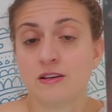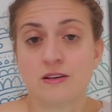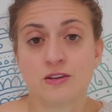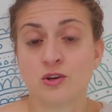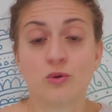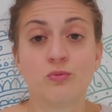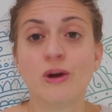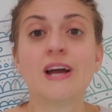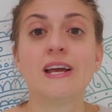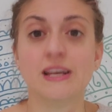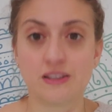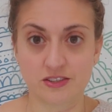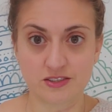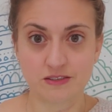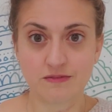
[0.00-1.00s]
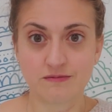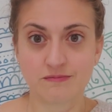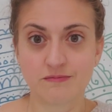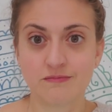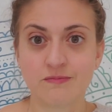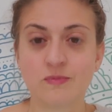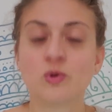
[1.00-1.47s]
you're right,
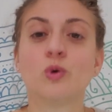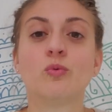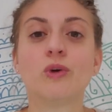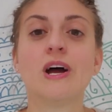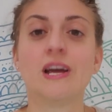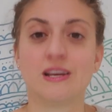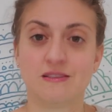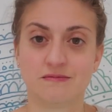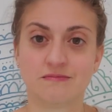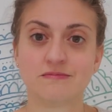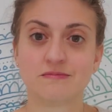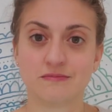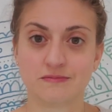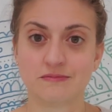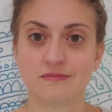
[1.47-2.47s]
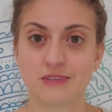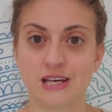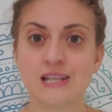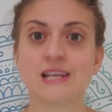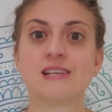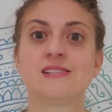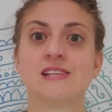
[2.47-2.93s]
you're right,
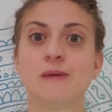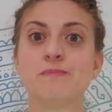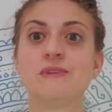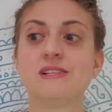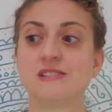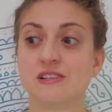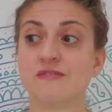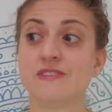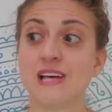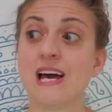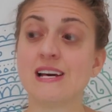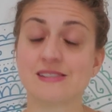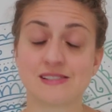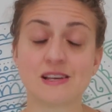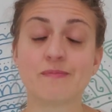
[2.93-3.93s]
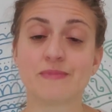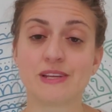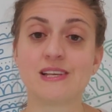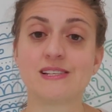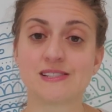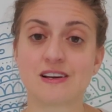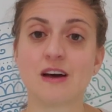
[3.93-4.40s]
an acceptance of yes,
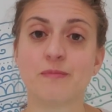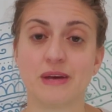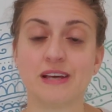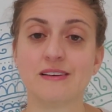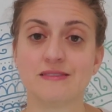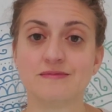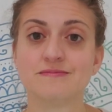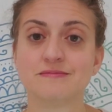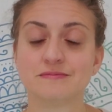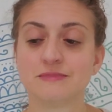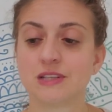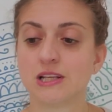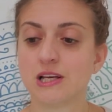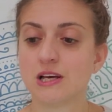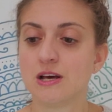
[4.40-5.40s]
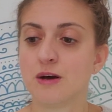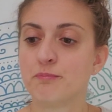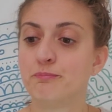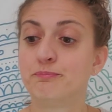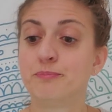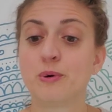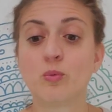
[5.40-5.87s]
something is coming.
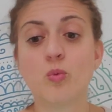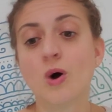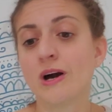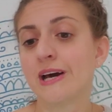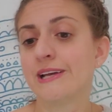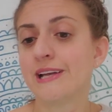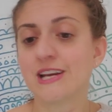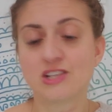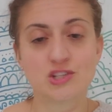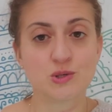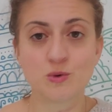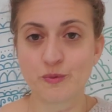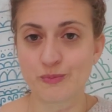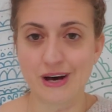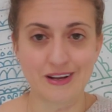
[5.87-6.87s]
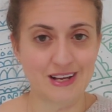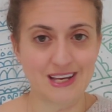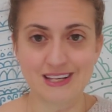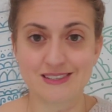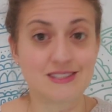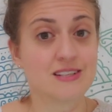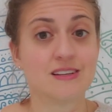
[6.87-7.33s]
But what can I do about it
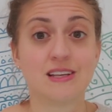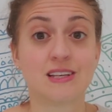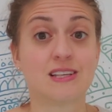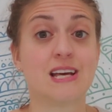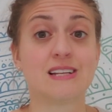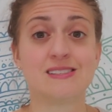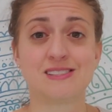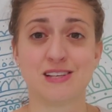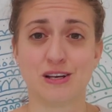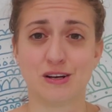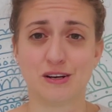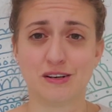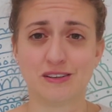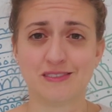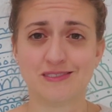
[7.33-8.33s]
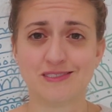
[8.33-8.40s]
until it gets here?